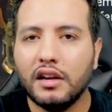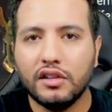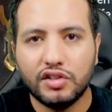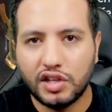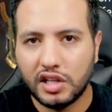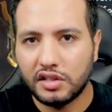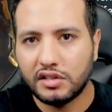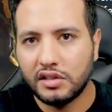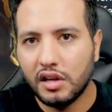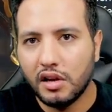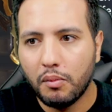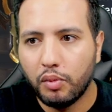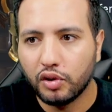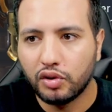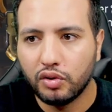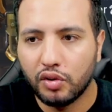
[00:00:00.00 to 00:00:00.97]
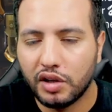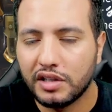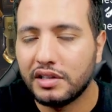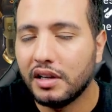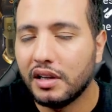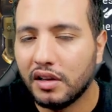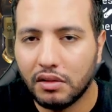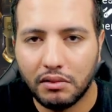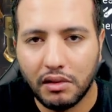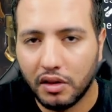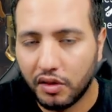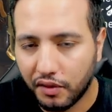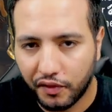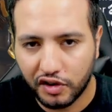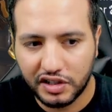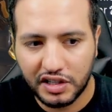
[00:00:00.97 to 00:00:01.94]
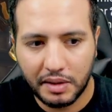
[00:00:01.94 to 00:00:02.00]
just put Nourish in the
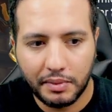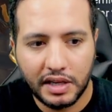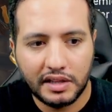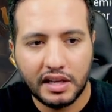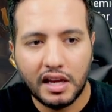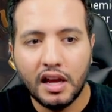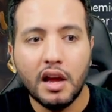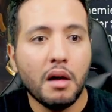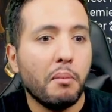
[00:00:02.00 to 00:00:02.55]
first ability.